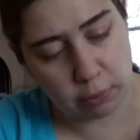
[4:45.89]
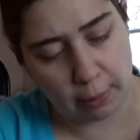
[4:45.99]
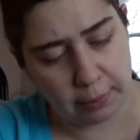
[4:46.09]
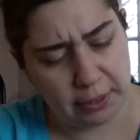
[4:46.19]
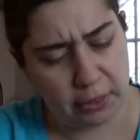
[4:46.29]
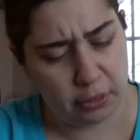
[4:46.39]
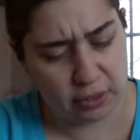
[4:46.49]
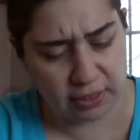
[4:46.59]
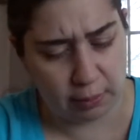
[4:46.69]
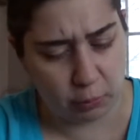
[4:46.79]
probably
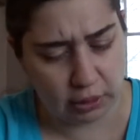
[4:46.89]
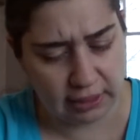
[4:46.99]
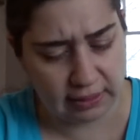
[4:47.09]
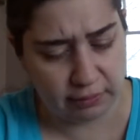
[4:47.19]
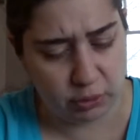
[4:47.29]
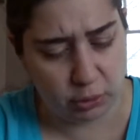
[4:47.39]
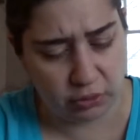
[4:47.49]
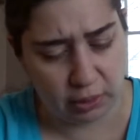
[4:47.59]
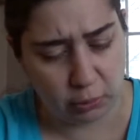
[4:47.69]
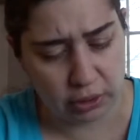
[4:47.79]
Thursday morning instead of
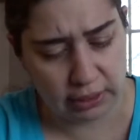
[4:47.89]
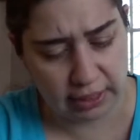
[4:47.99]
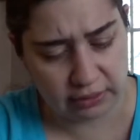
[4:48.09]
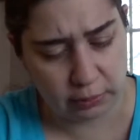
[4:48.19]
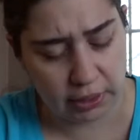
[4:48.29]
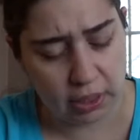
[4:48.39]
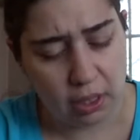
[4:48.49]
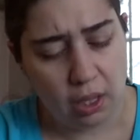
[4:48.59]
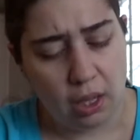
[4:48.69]
Tuesday morning next week,